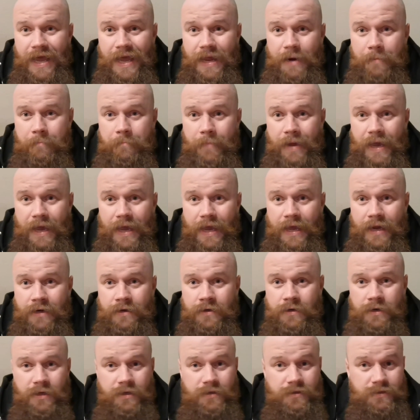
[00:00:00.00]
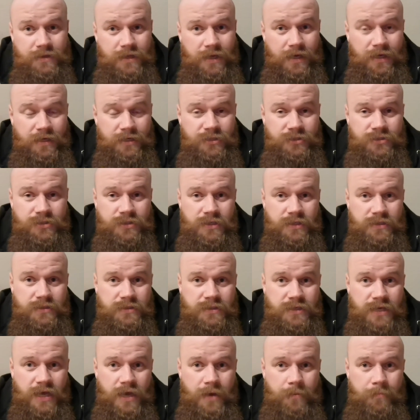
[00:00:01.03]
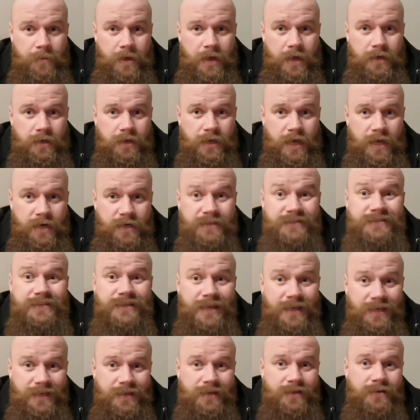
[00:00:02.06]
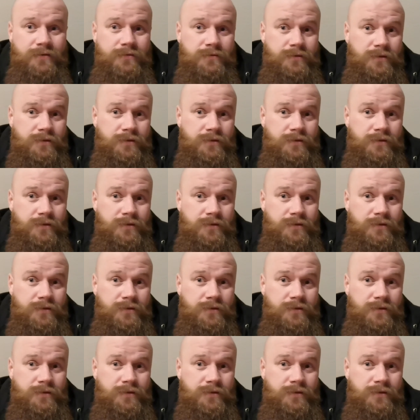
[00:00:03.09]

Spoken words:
and man in Danish is MAND.dk,